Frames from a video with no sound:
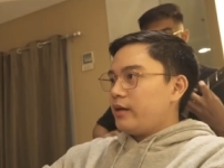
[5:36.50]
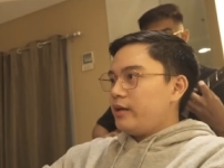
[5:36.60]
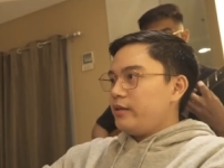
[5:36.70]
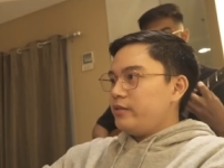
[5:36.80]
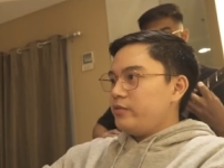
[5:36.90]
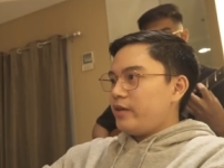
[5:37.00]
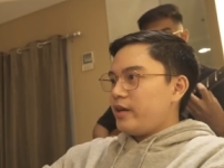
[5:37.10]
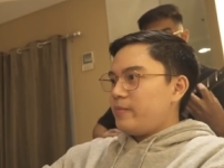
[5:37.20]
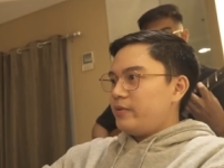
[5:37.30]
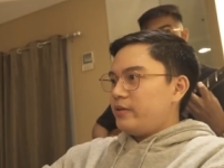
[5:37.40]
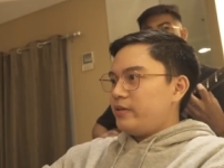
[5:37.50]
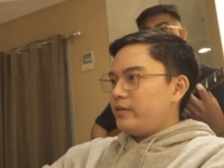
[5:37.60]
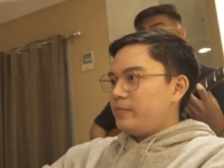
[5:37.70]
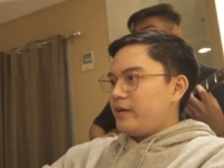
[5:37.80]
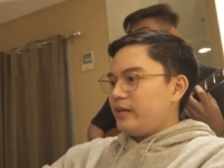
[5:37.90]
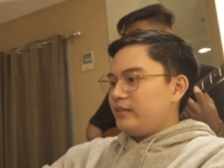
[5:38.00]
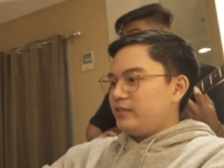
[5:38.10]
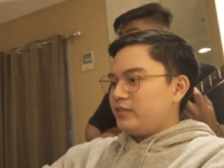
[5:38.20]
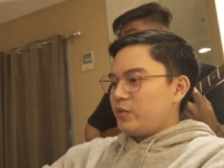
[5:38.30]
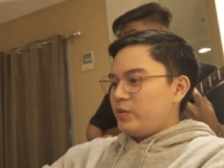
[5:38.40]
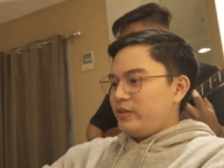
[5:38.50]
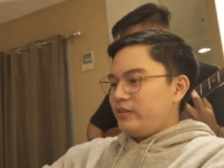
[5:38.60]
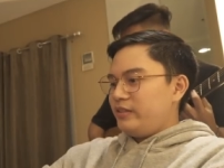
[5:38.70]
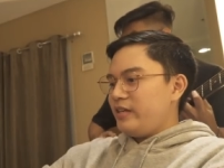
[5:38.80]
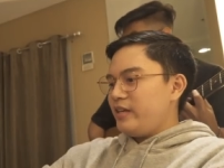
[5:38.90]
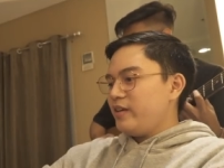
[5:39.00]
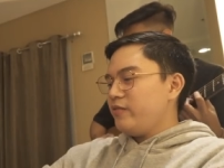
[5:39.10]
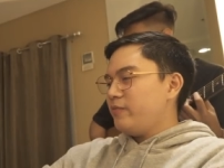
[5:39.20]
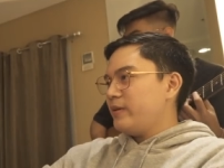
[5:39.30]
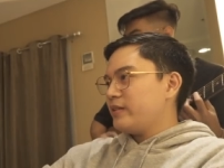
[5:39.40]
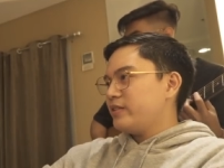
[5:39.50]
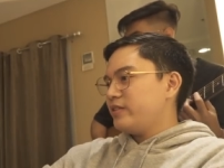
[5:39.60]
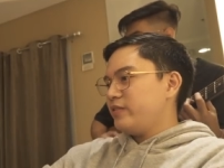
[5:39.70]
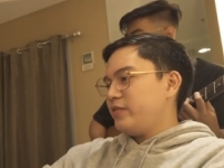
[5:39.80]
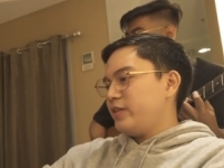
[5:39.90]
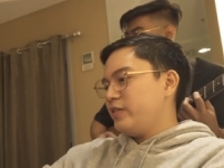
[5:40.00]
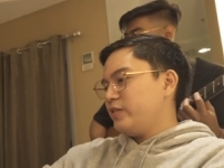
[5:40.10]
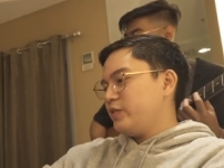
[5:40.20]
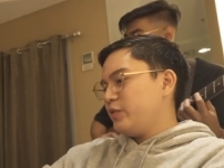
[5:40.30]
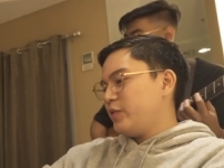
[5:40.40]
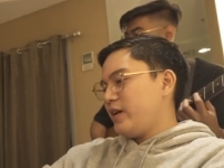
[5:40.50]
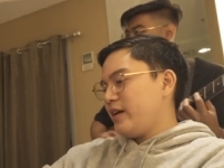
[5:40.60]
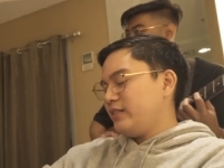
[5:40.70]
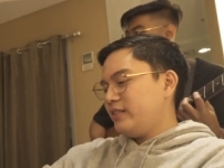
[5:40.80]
got a new camera, the brand is Sony, taking pictures and videos of what I